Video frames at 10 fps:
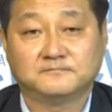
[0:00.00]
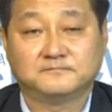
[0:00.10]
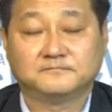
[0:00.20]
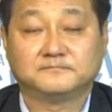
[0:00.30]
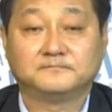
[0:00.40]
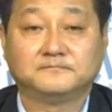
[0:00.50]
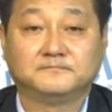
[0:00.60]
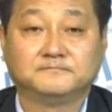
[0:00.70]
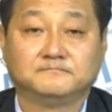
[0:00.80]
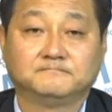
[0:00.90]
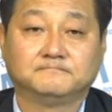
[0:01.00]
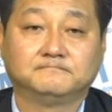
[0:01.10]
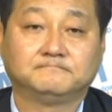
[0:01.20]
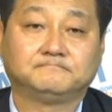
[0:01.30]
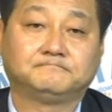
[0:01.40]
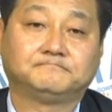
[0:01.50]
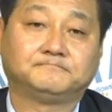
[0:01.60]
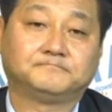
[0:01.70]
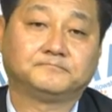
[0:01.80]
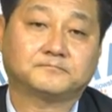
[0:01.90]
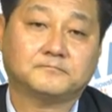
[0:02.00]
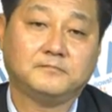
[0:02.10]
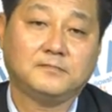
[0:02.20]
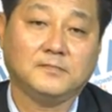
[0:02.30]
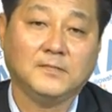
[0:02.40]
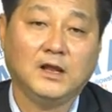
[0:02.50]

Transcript: (no one is talking)